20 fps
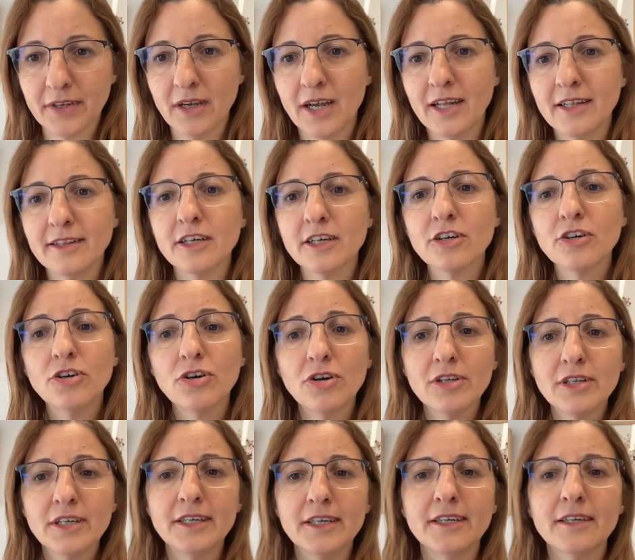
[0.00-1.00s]
And the
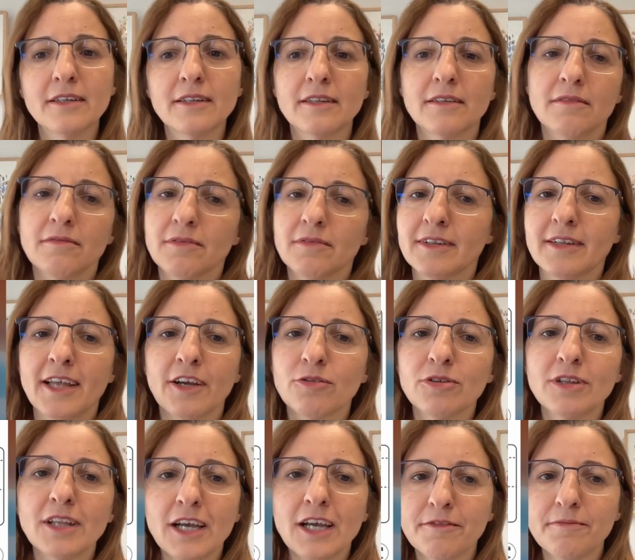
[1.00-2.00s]
goal here, they
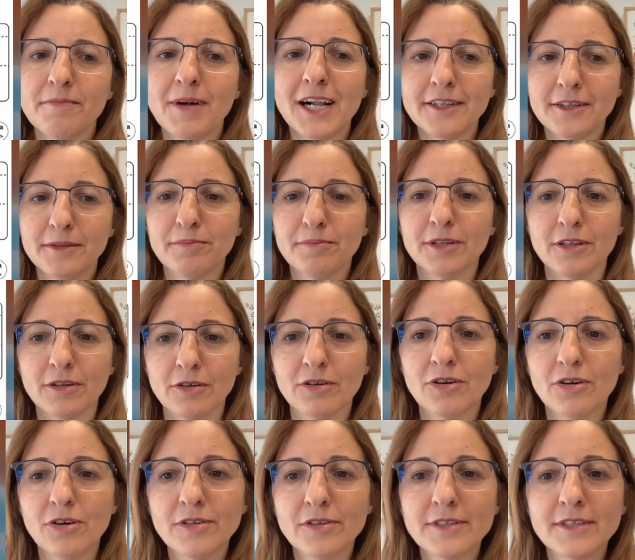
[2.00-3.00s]
could have multiple
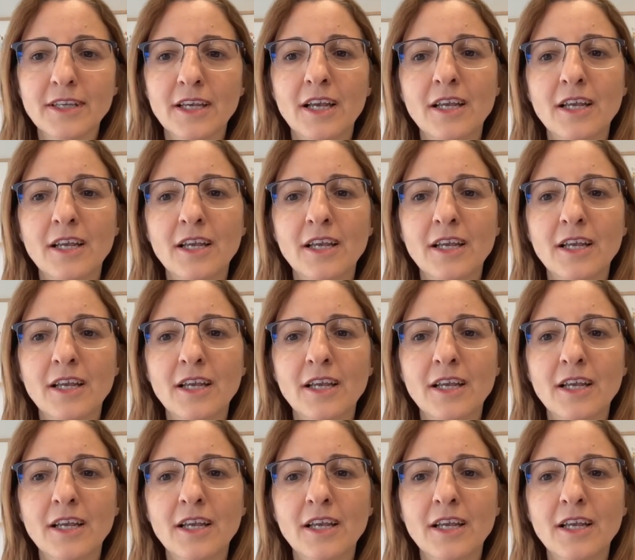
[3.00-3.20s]
goals,